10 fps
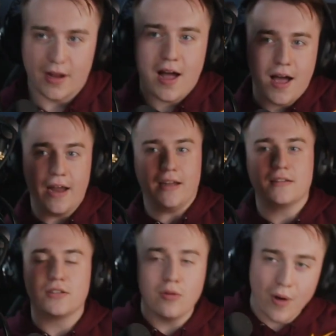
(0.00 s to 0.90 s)
Hi,
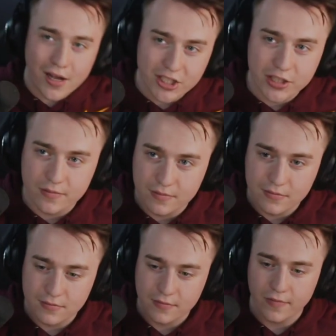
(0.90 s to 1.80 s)
go watch
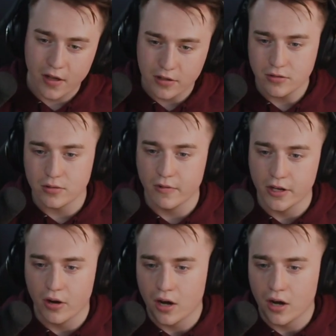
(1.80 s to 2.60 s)
a YouTube video.